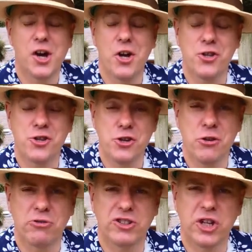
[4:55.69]
and do
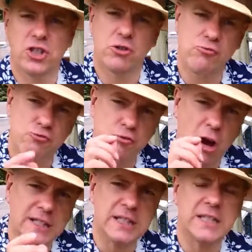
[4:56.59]
your research and
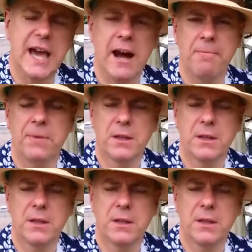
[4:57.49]
write it down.